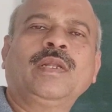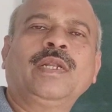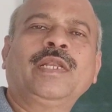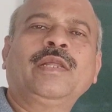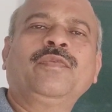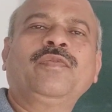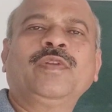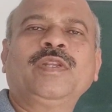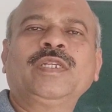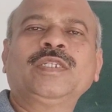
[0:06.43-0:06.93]

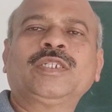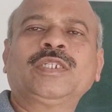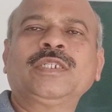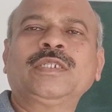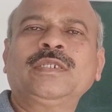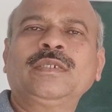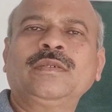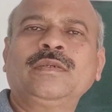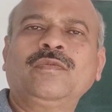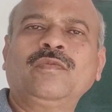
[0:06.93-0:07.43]

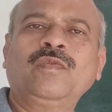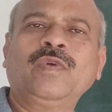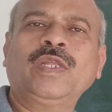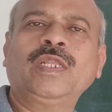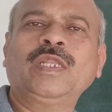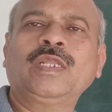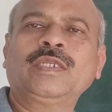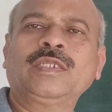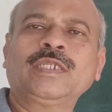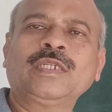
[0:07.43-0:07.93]
definition
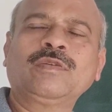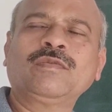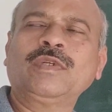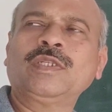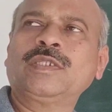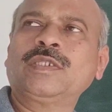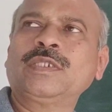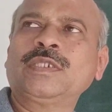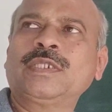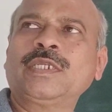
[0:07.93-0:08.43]
when the
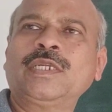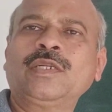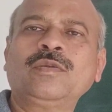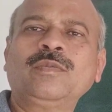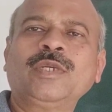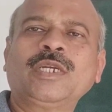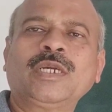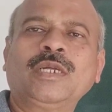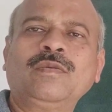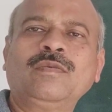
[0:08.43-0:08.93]
sequence is said to
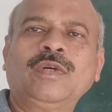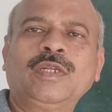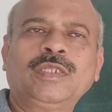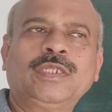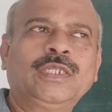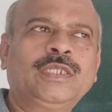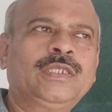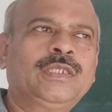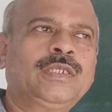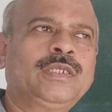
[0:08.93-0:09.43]
be
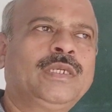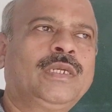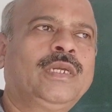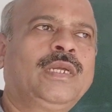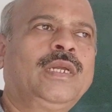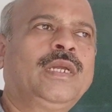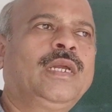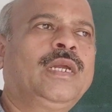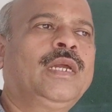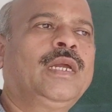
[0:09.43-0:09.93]
convergent,
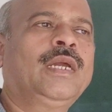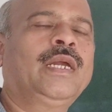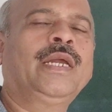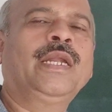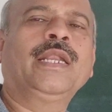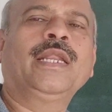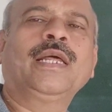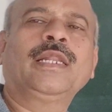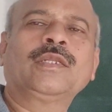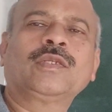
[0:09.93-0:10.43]

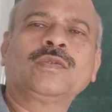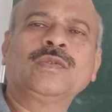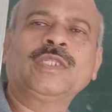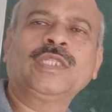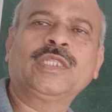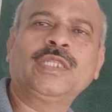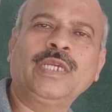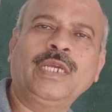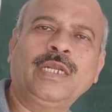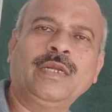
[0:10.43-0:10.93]
and also
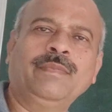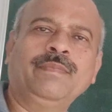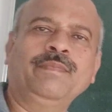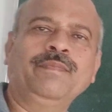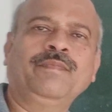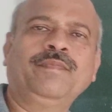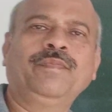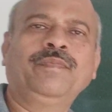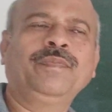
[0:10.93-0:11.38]
one theorem.